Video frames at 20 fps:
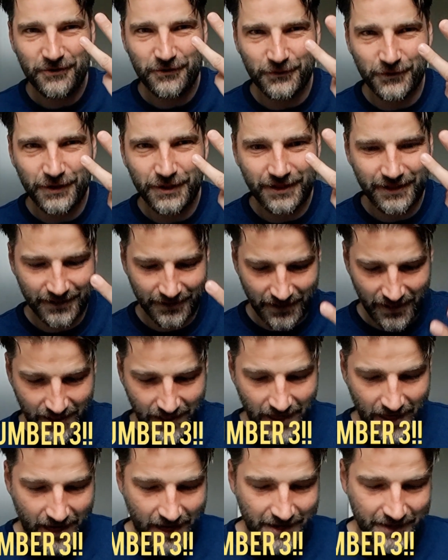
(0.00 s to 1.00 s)
3,
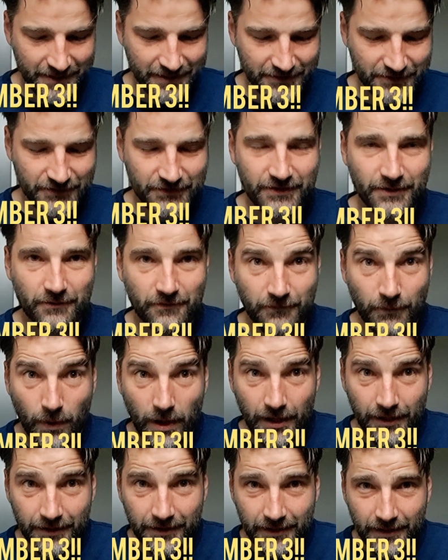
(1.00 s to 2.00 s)
and it's the
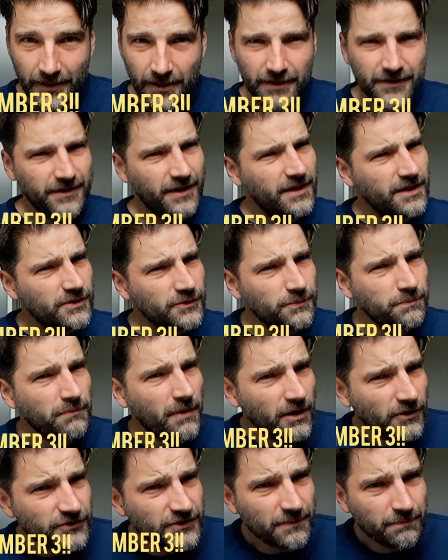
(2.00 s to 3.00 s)
one that is
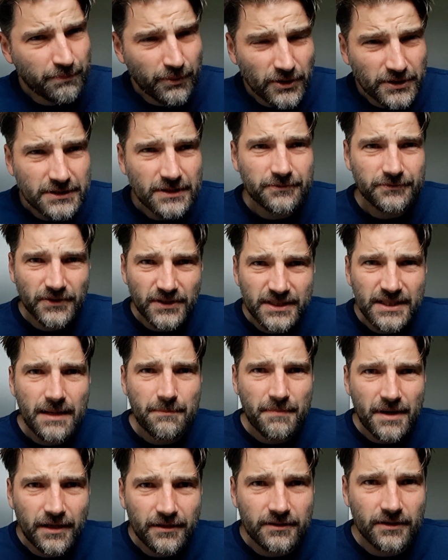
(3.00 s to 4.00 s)
most important for the
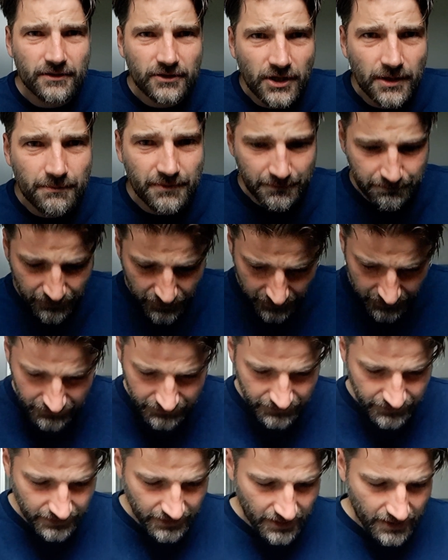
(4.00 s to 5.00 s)
American comic
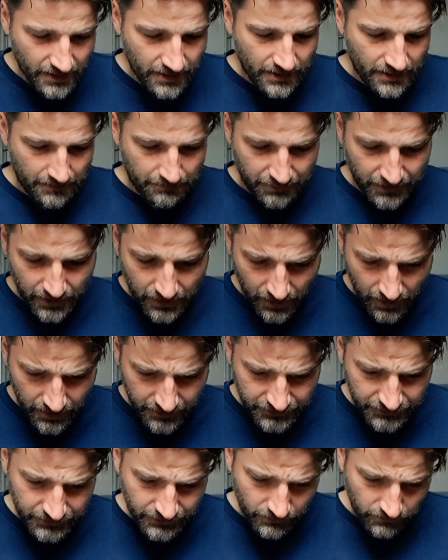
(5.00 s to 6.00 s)
books,
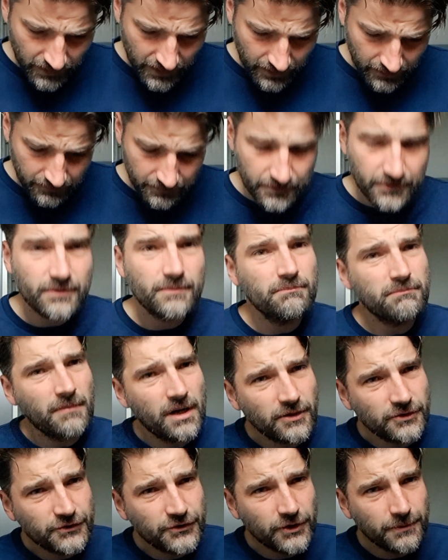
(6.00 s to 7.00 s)
because, well,
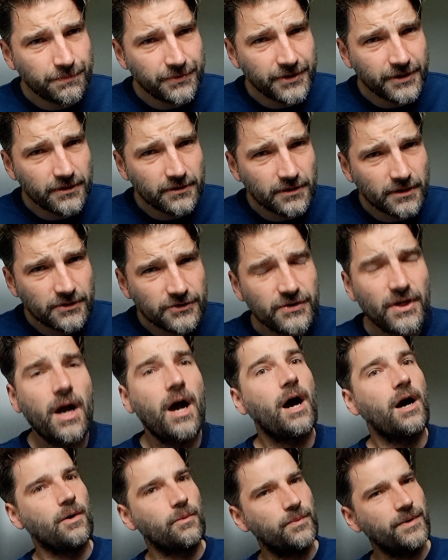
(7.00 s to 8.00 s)
most superheroes
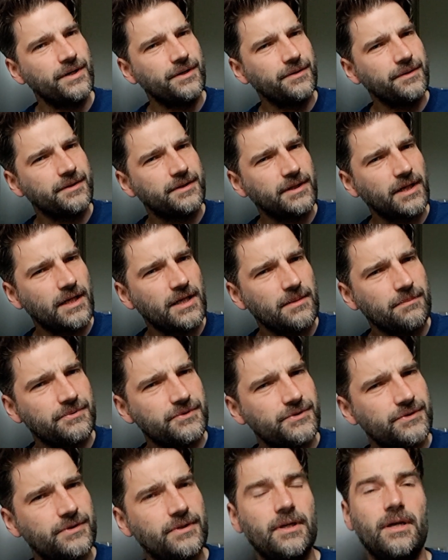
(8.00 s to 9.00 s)
are wearing
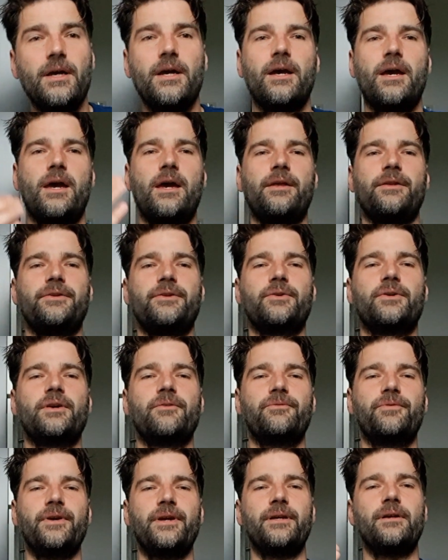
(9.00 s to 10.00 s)
capes. And you can
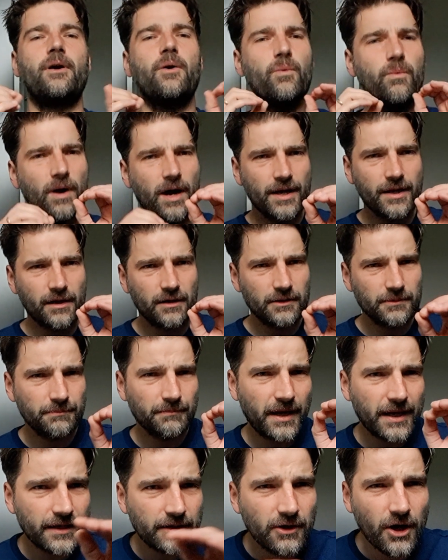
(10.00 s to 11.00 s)
think, why aren't
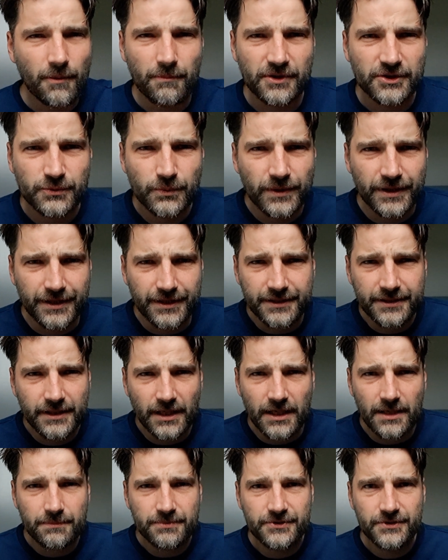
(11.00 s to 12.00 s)
my comics wearing
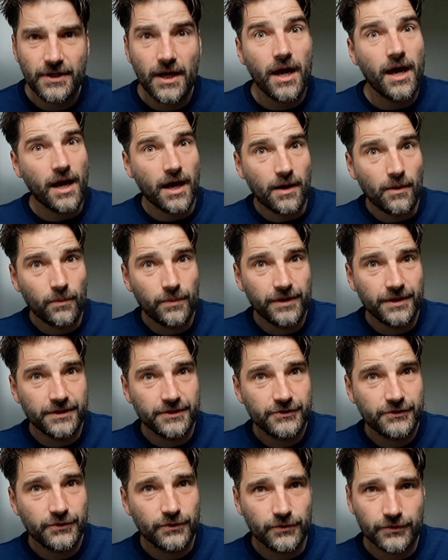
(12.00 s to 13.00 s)
capes and wearing
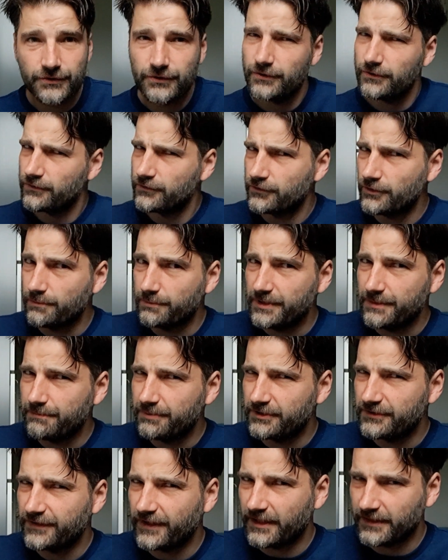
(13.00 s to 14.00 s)
suits to be
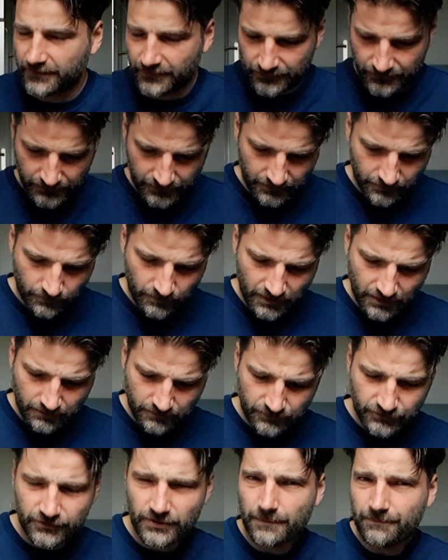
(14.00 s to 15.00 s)
protected?
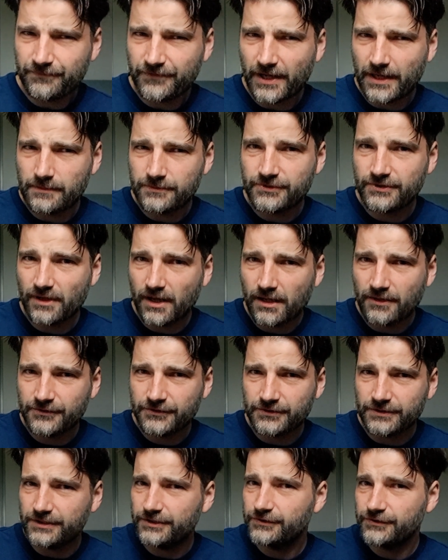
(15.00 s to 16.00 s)
Well, sometimes the
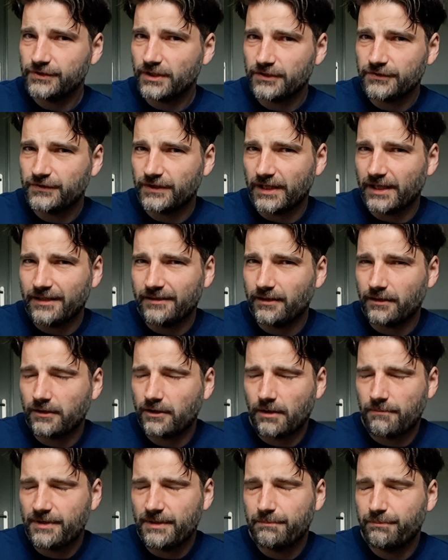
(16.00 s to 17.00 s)
answer is just in the
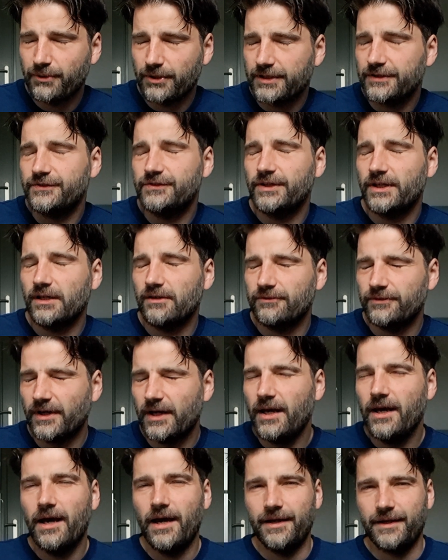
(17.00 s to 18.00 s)
comic book itself.
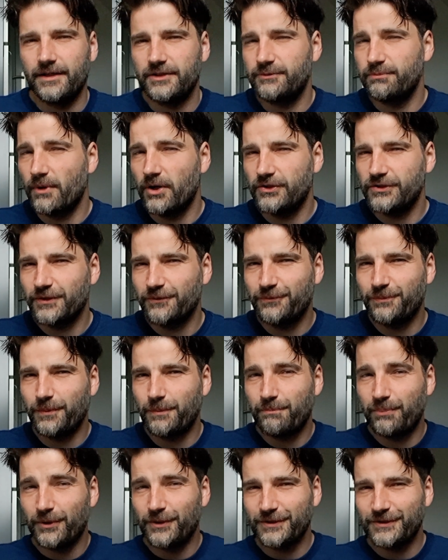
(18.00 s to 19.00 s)
And that's most
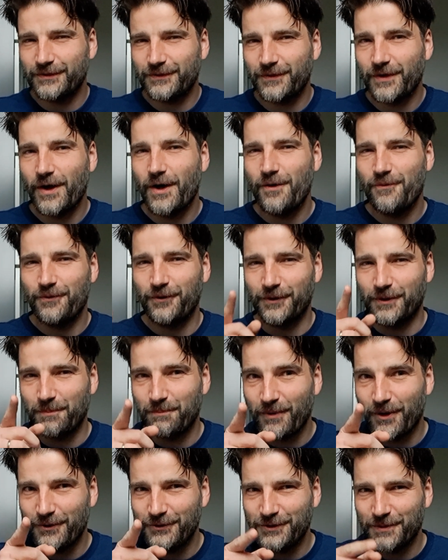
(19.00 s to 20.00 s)
important for the
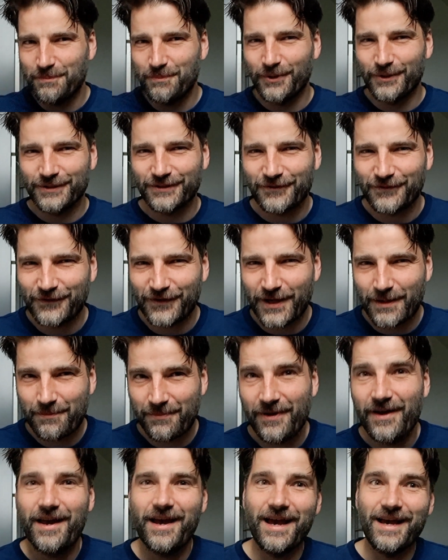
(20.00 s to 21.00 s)
most important tip
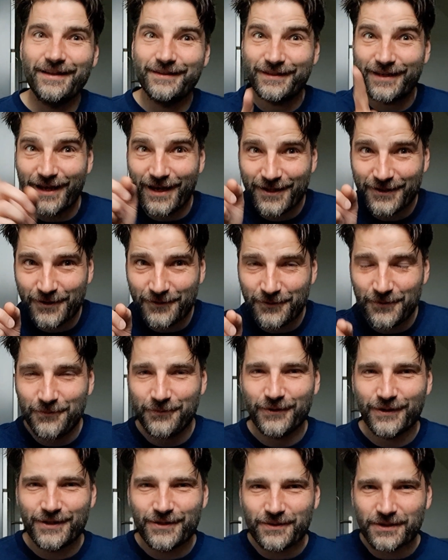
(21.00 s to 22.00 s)
at the end of the
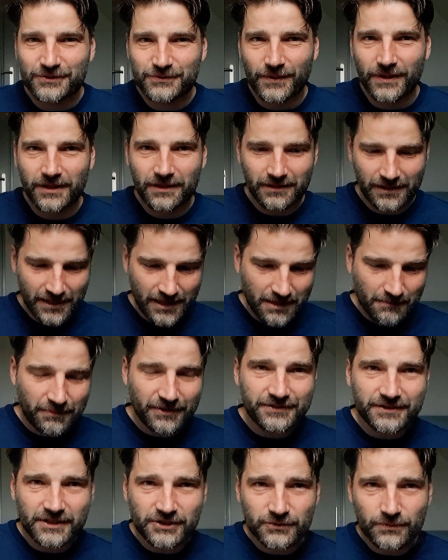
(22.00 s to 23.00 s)
video as well.
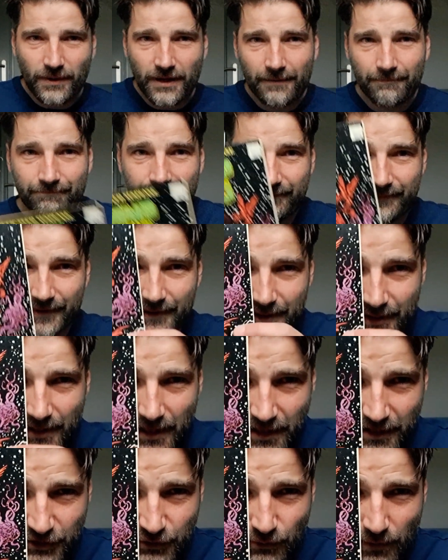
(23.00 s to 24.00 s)
But this one,
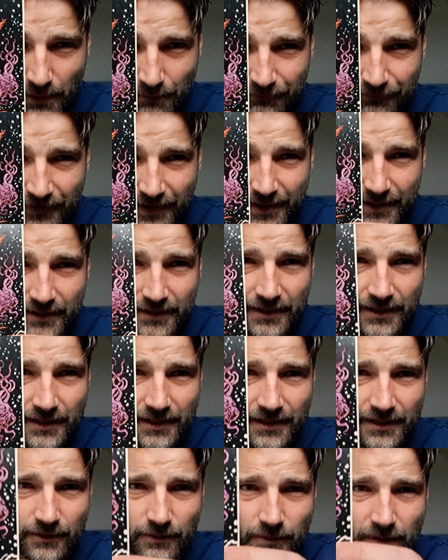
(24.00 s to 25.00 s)
a Swamp Thing,
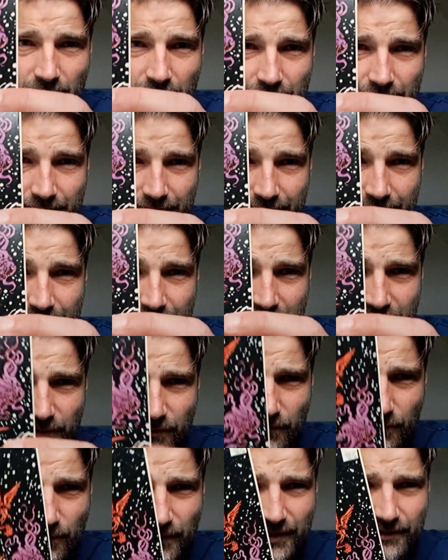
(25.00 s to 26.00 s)
well, he
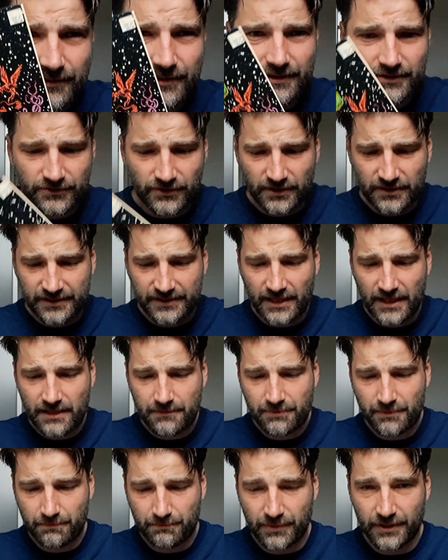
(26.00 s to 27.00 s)
isn't wearing a
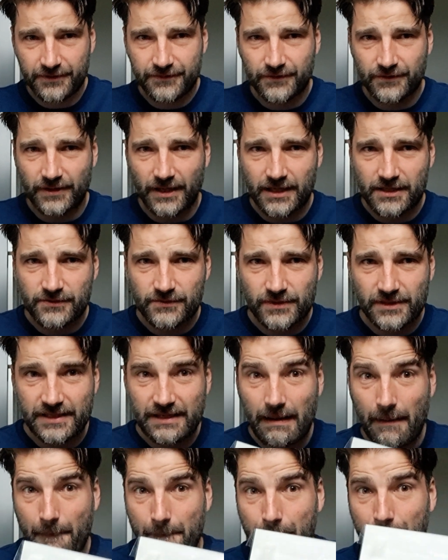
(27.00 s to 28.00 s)
cape, but
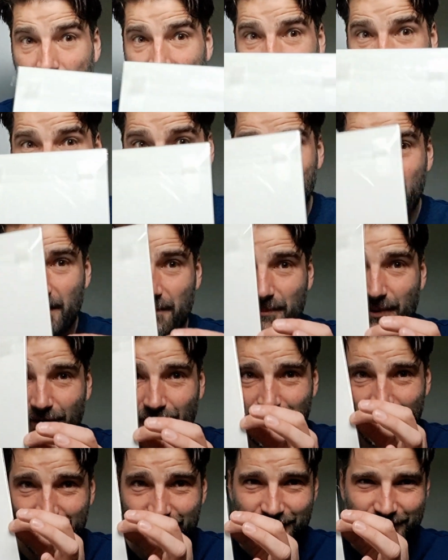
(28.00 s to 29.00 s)
actually bag and
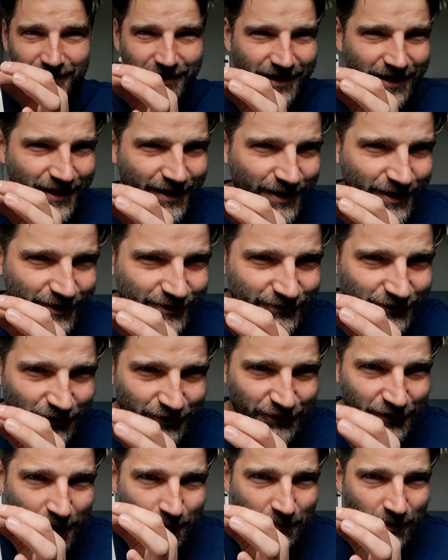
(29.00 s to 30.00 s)
boards is the
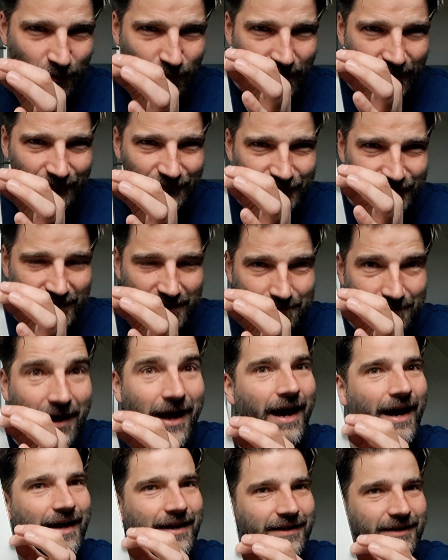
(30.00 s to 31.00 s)
number 1 tip
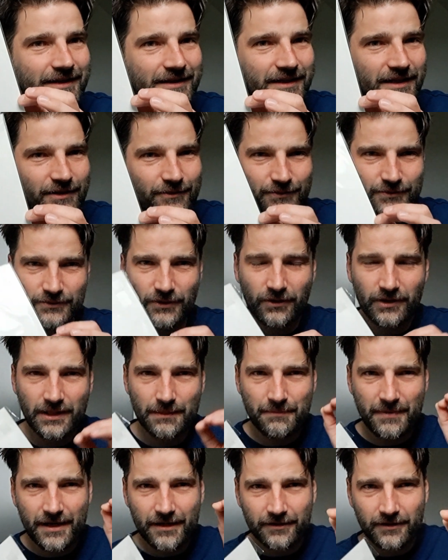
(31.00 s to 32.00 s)
I could give for all
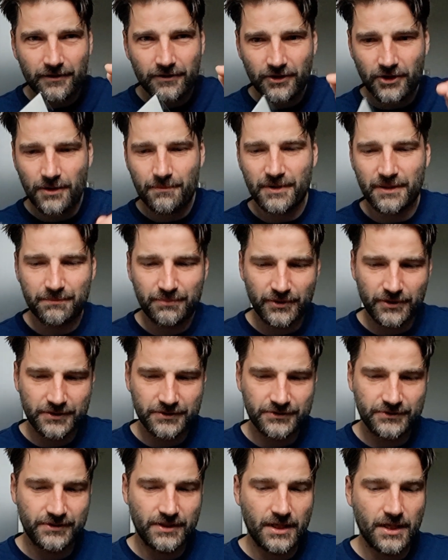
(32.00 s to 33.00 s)
American comic
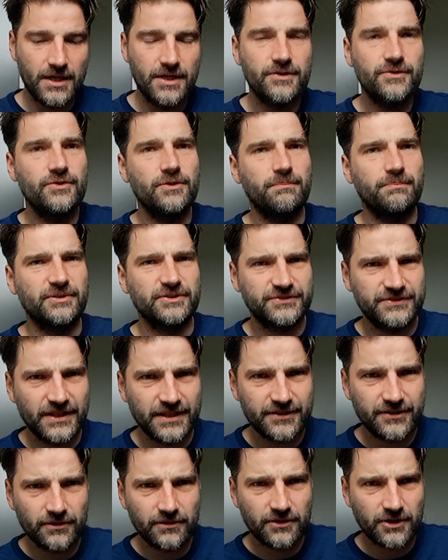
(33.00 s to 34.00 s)
books to
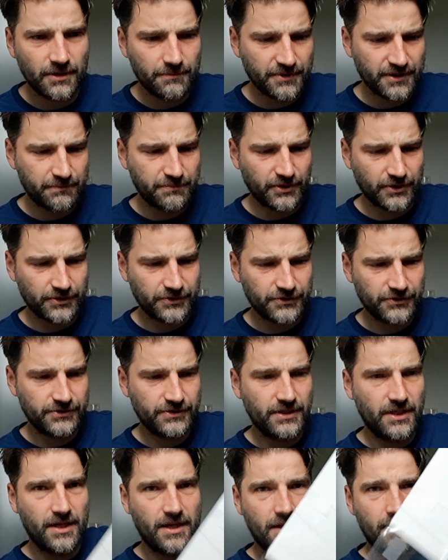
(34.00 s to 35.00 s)
protect your comic books.
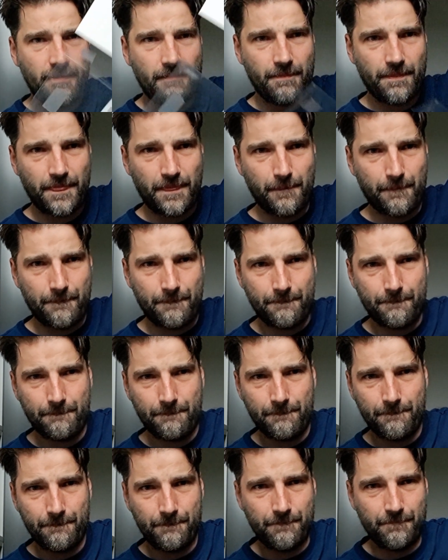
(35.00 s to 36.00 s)

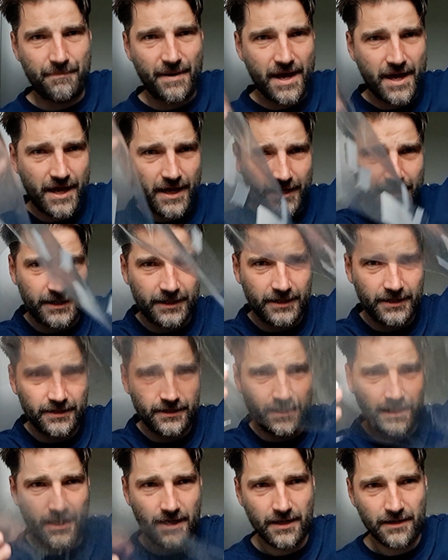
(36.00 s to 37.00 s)
Bag
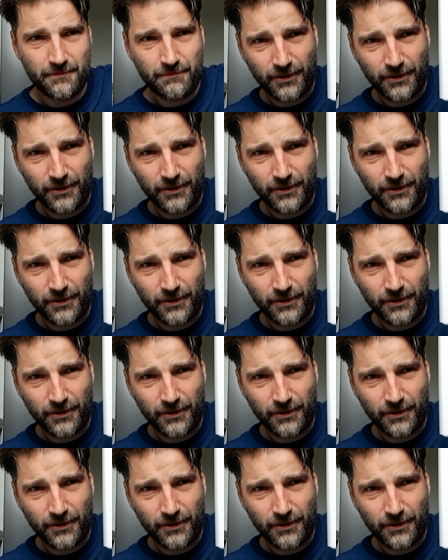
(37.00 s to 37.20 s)
and